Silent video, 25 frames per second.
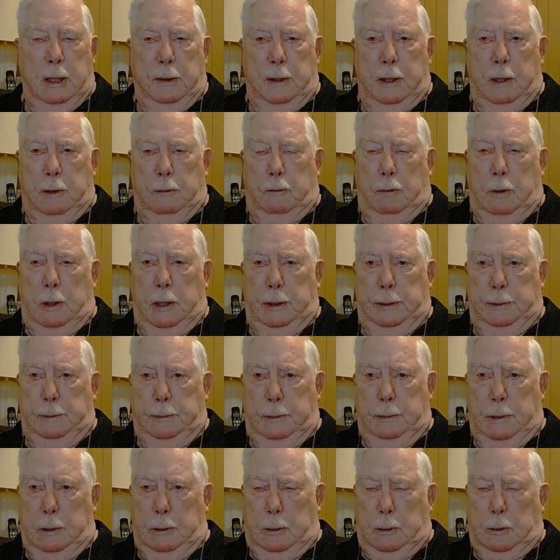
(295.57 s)
that
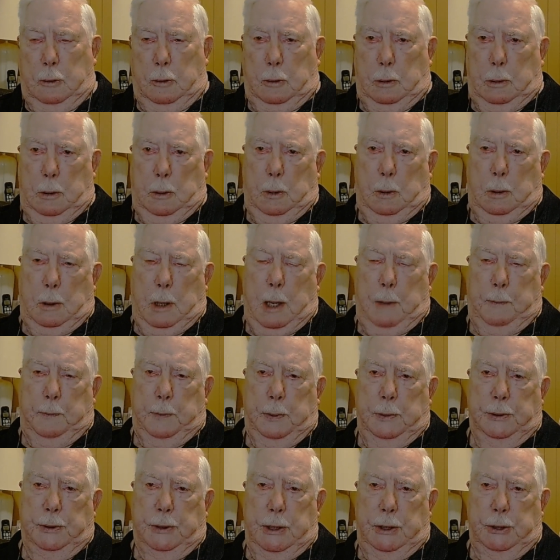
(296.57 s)
run or are
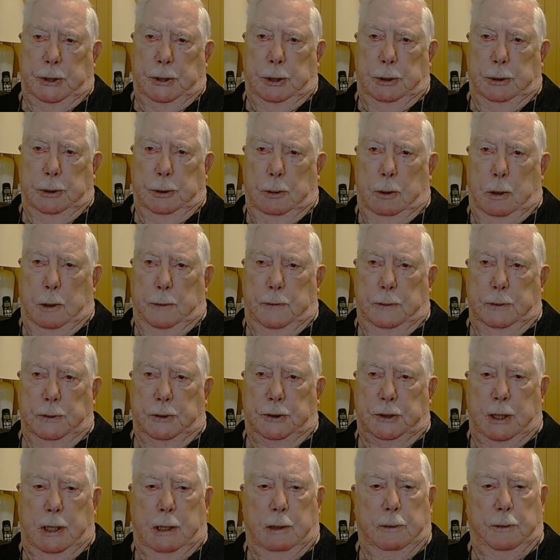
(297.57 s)
positioned north and
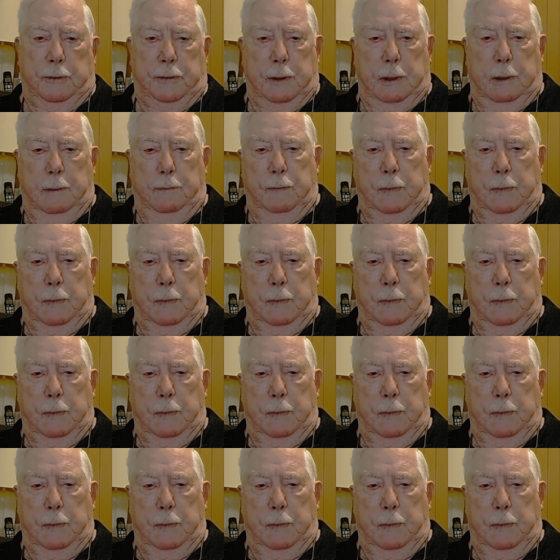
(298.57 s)
south.